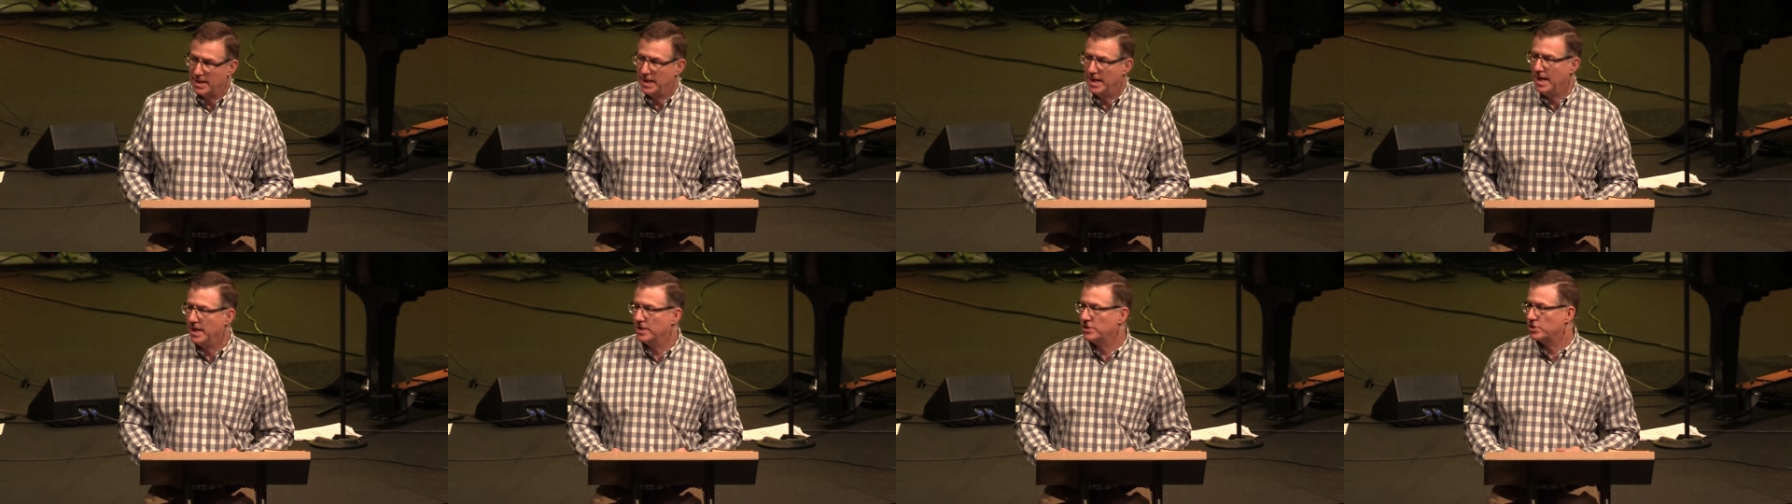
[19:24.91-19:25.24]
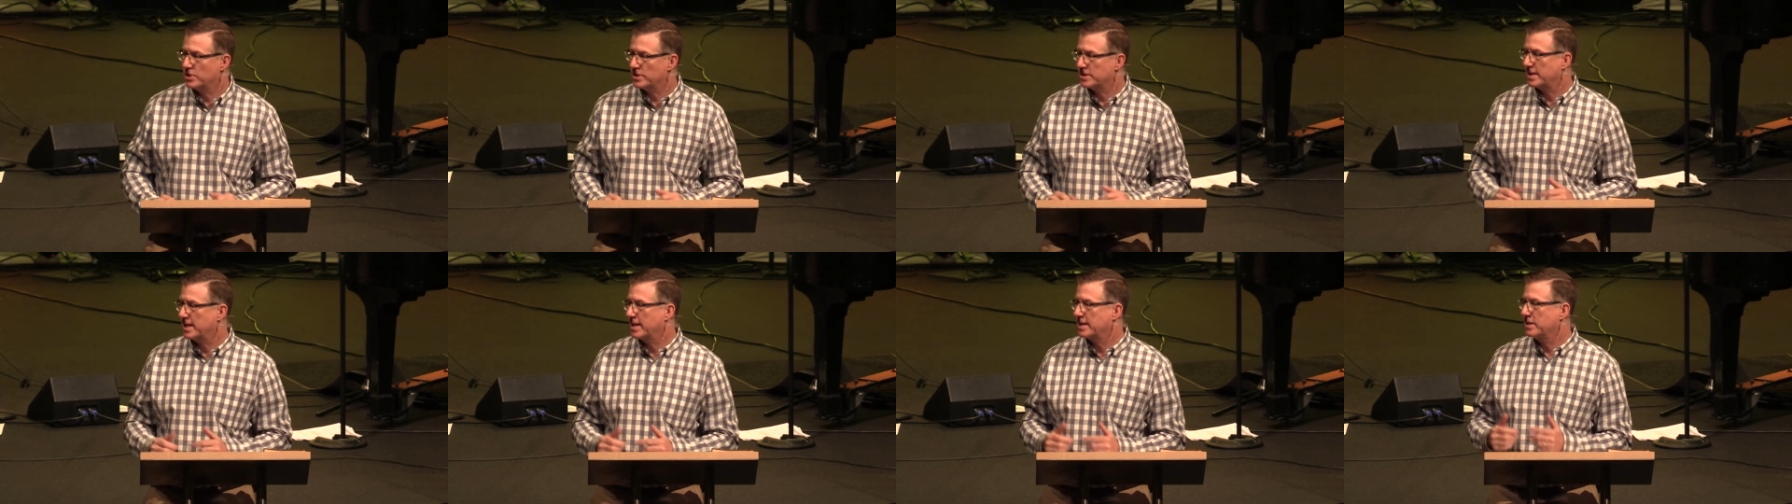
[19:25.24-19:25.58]
And
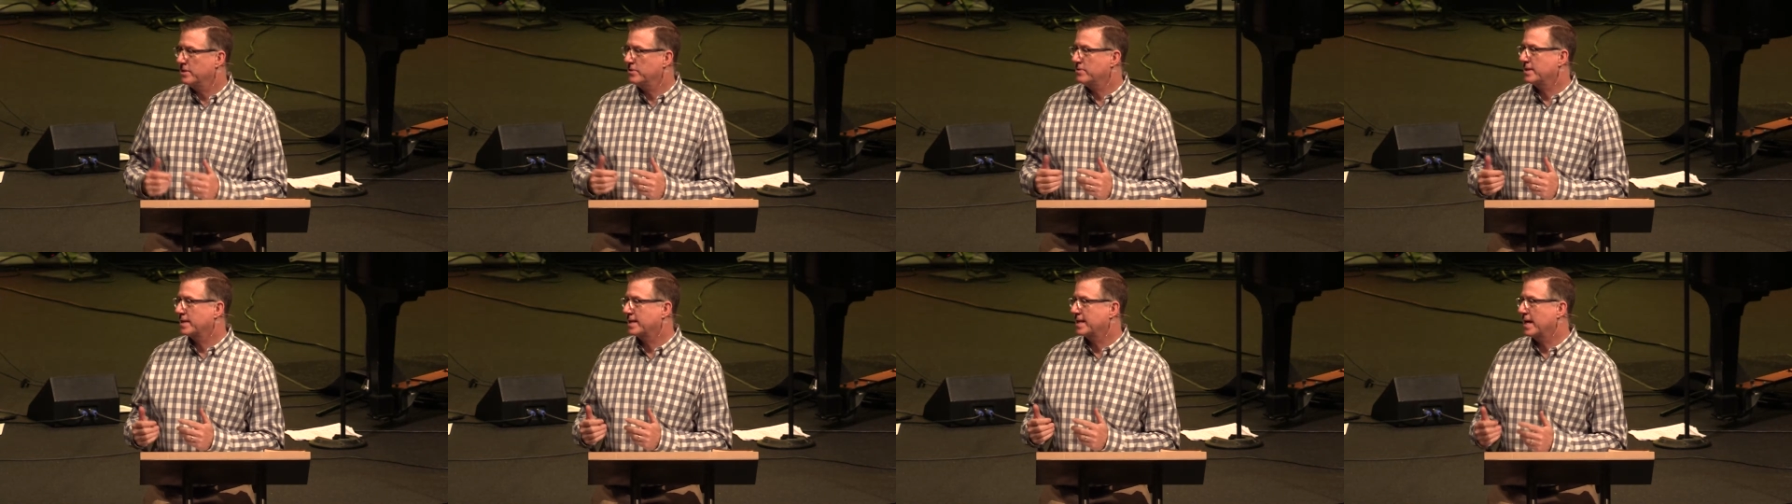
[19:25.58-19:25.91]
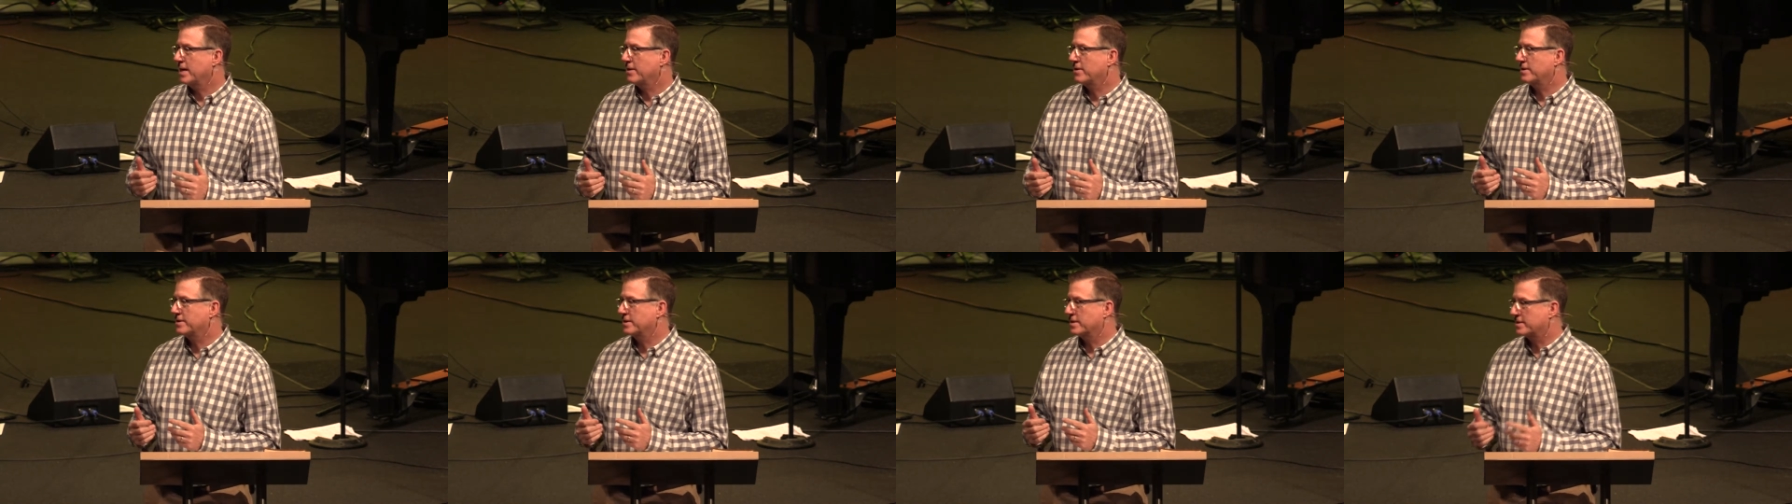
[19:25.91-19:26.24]
just like you can
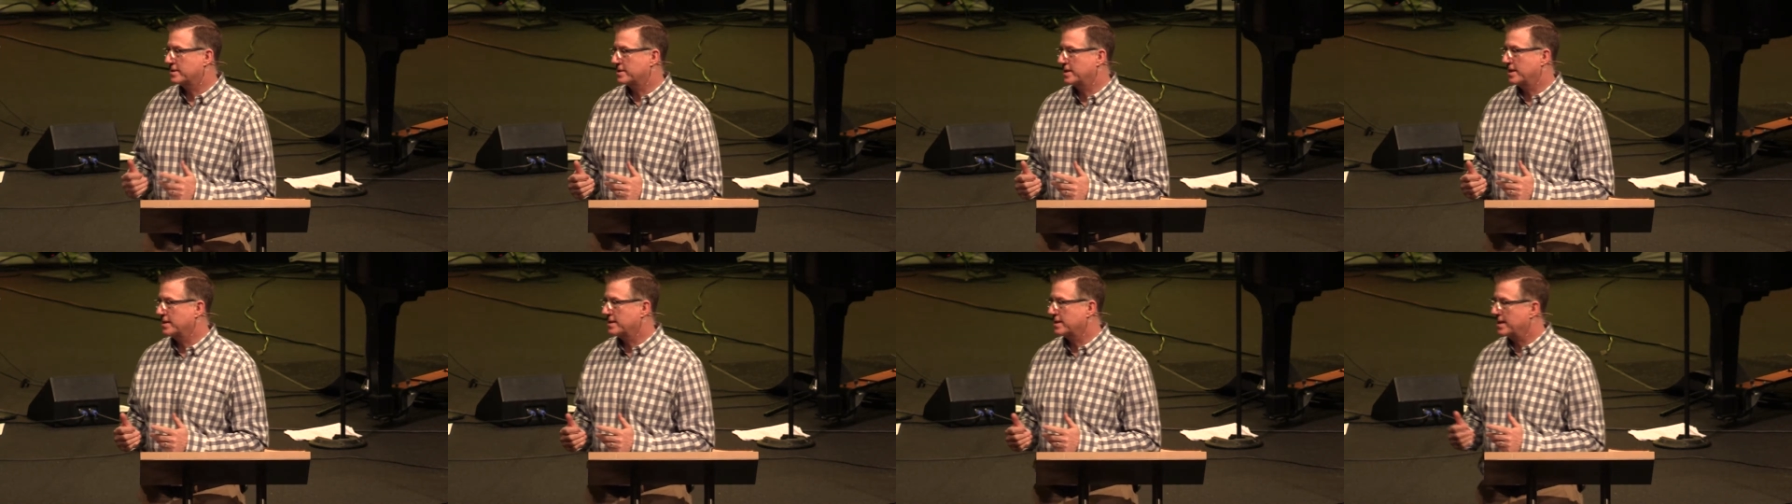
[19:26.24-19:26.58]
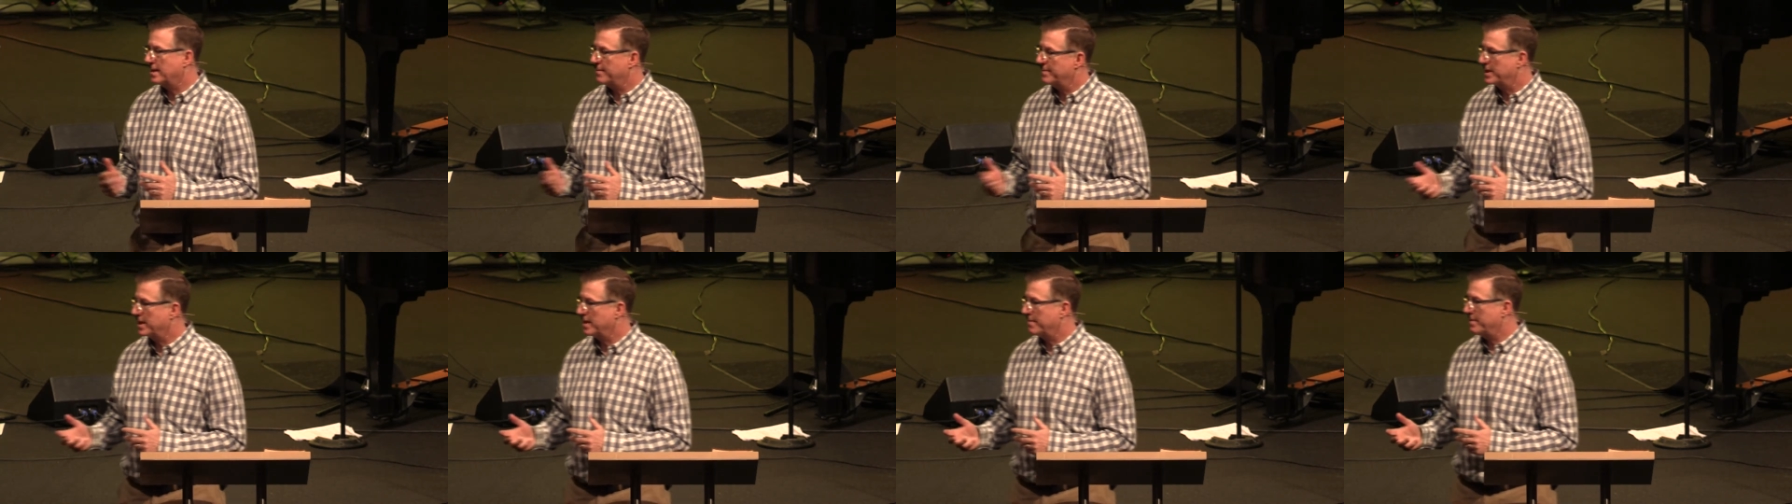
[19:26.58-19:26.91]
count on the sun
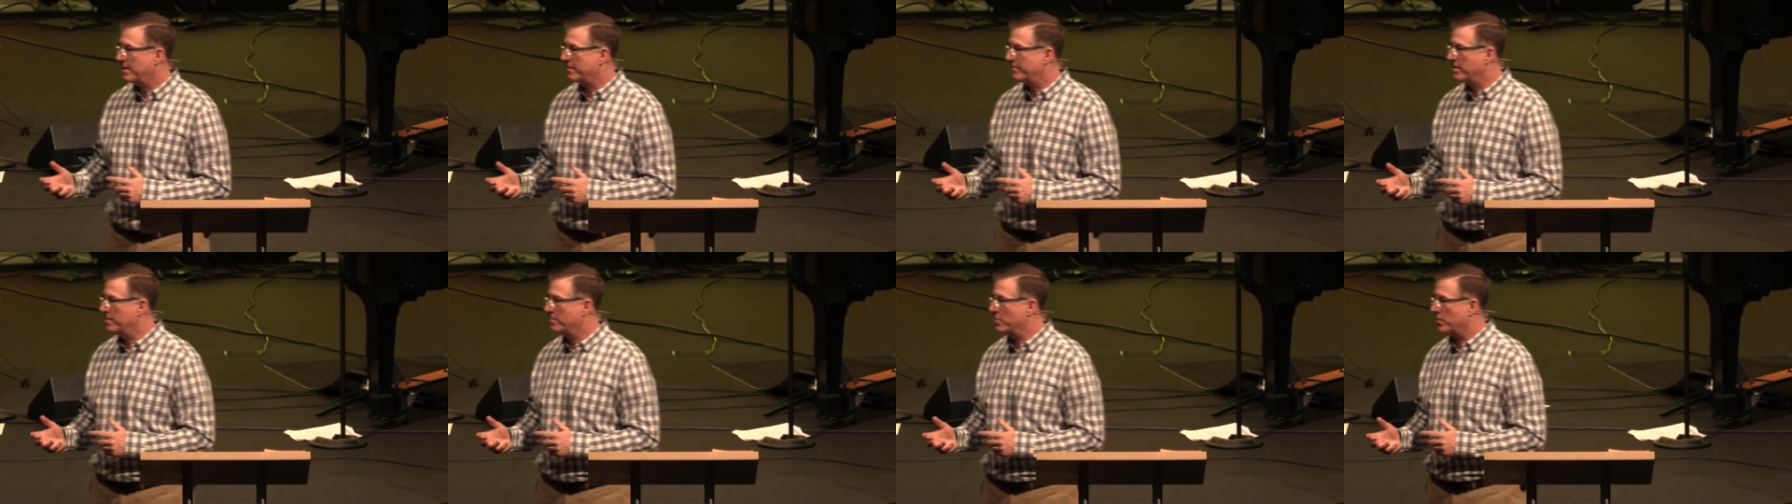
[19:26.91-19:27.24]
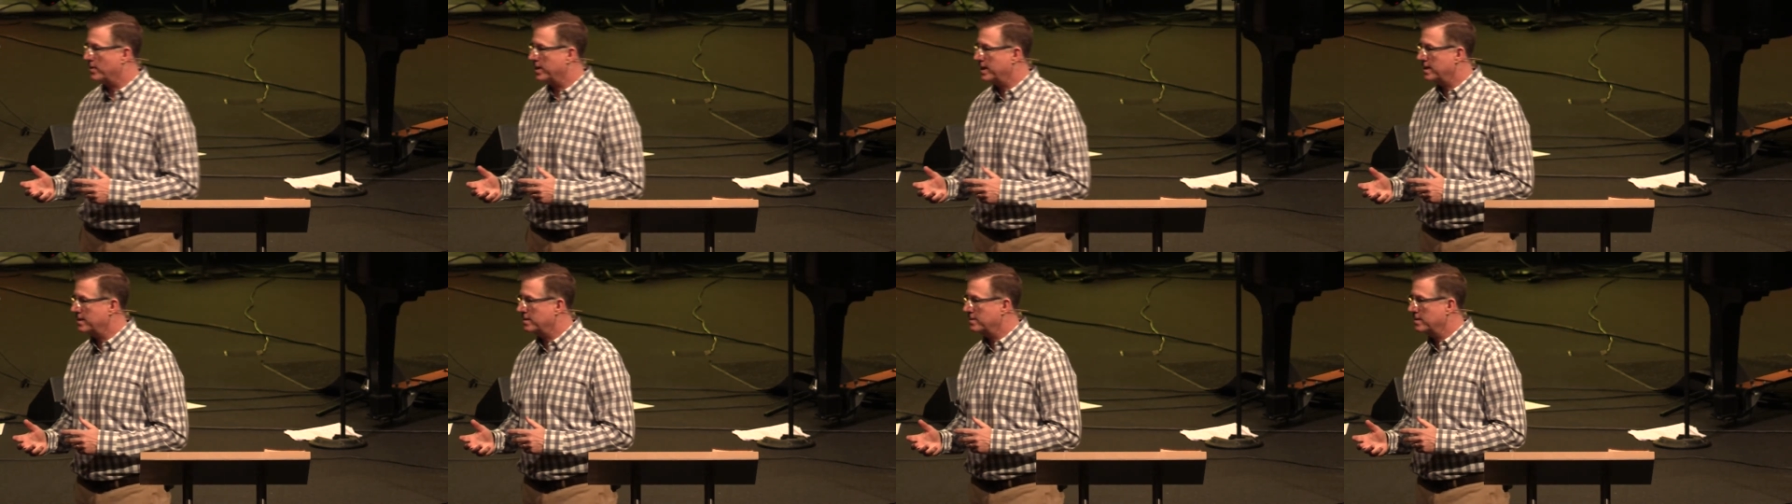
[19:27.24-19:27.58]
coming up every
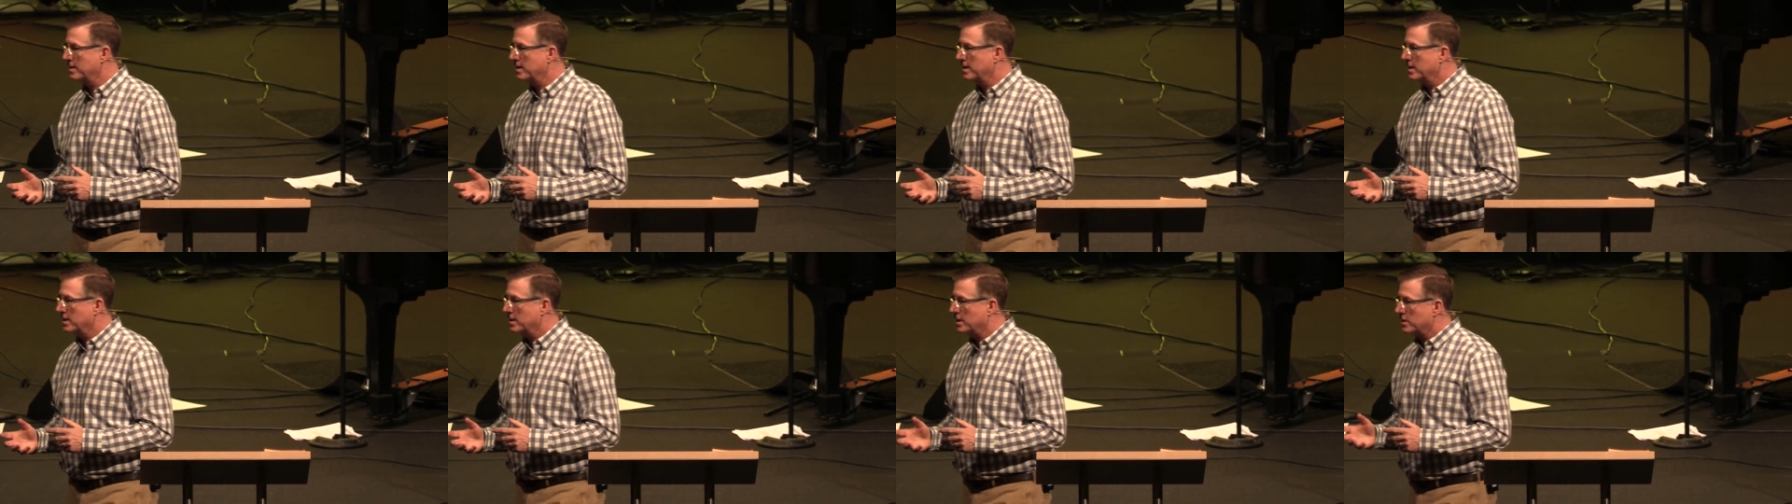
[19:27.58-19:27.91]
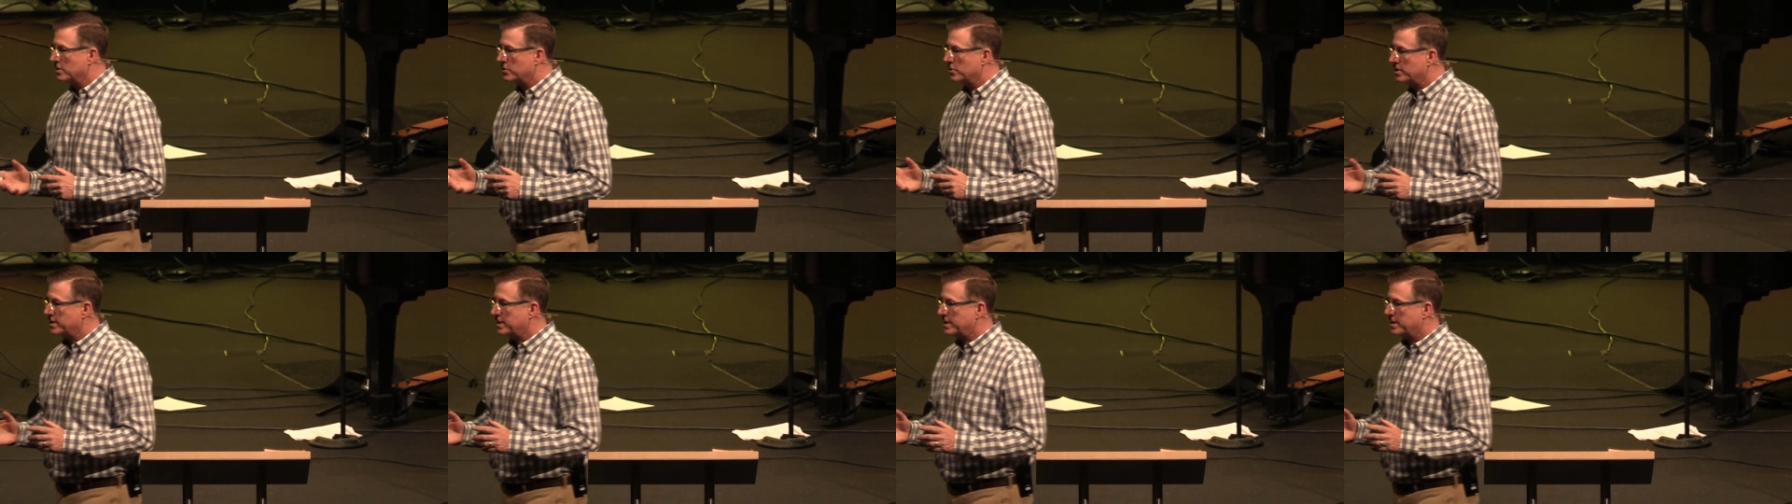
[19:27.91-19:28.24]
morning, just the